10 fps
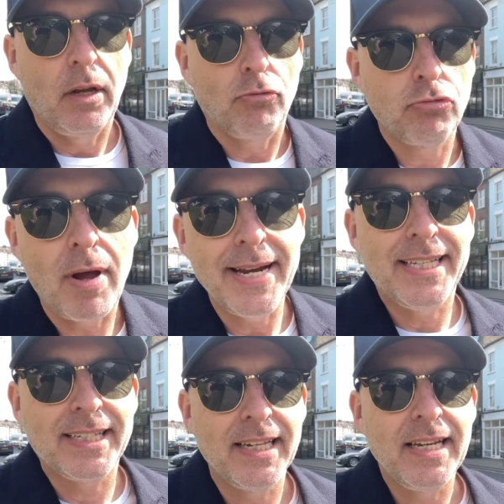right
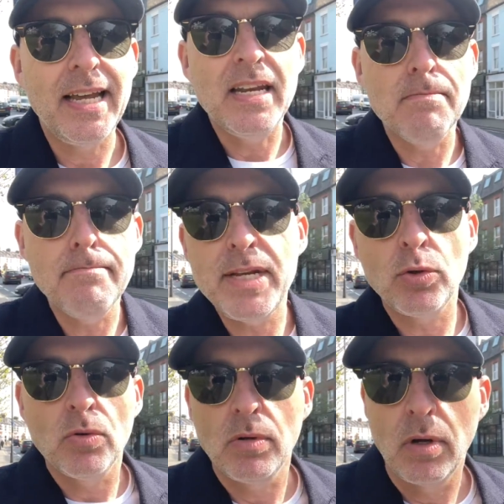in the
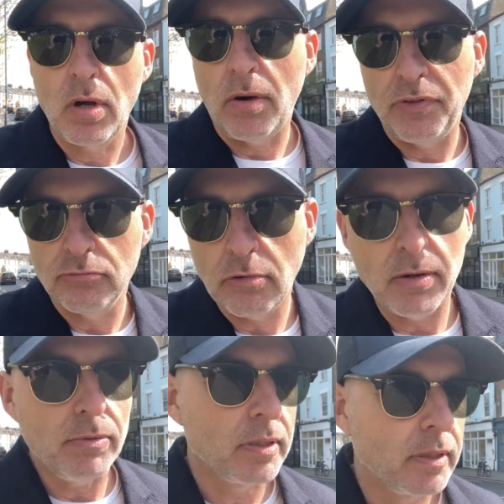middle of the
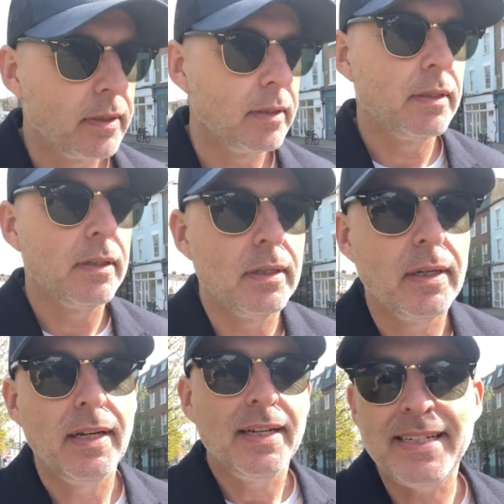road.
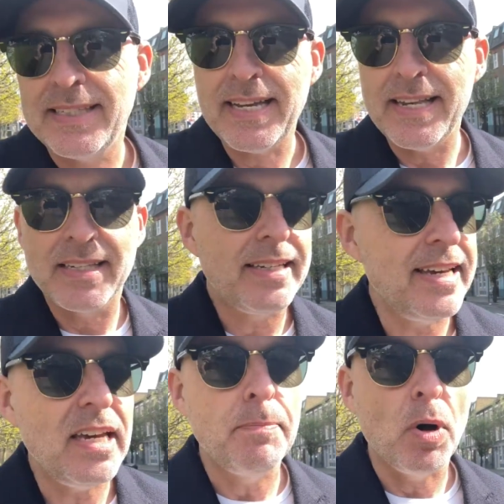It says
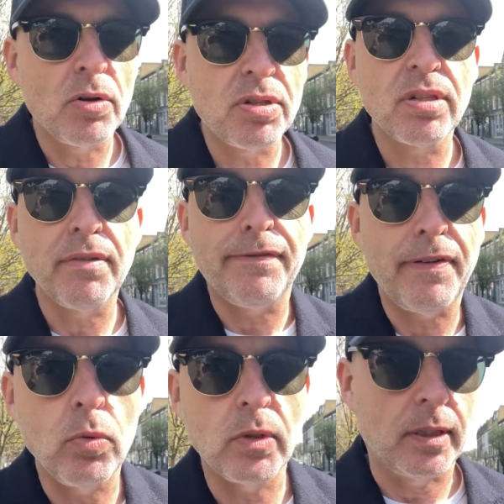gearbox
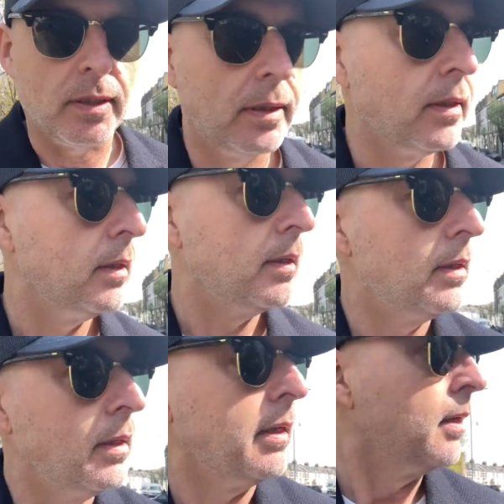fault.
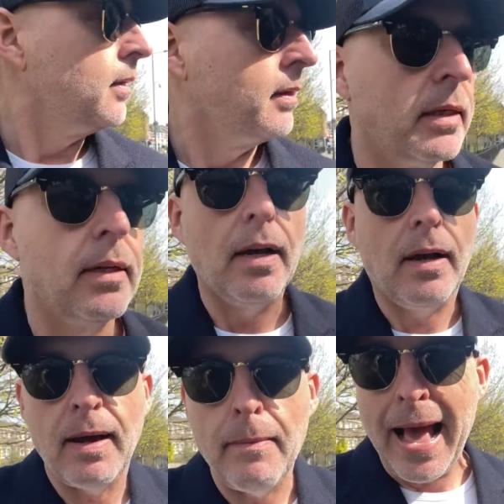
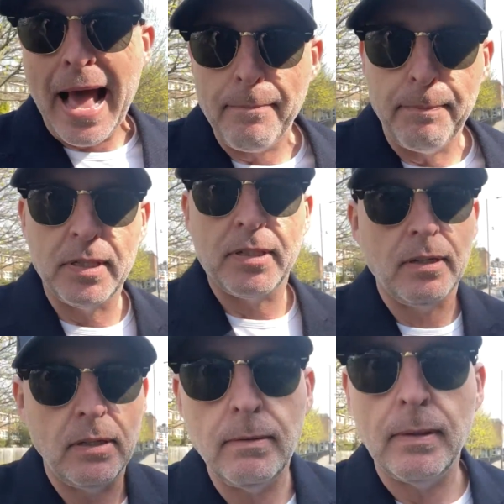I'm
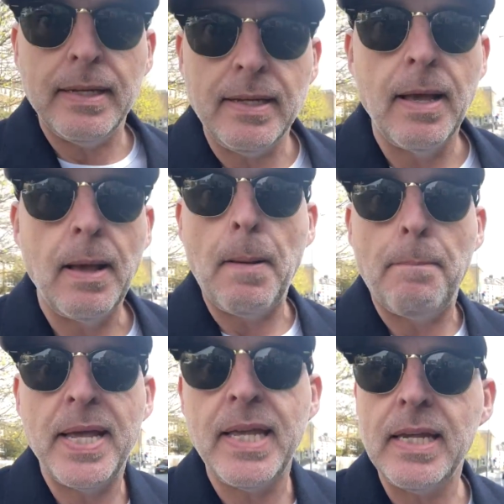absolutely
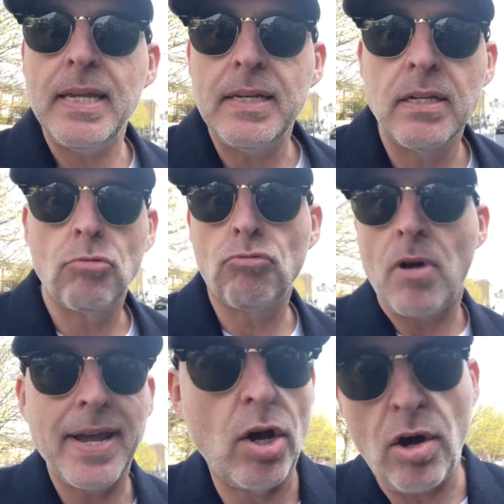peed
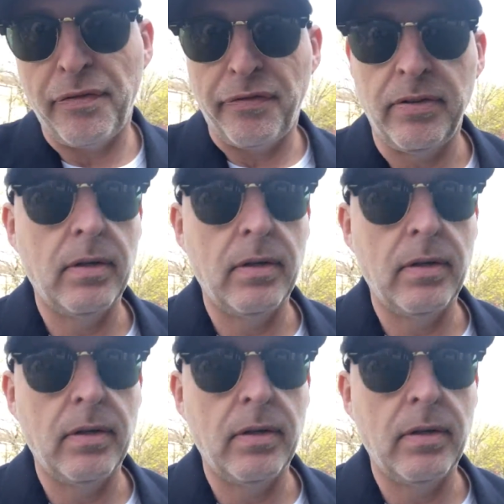right off.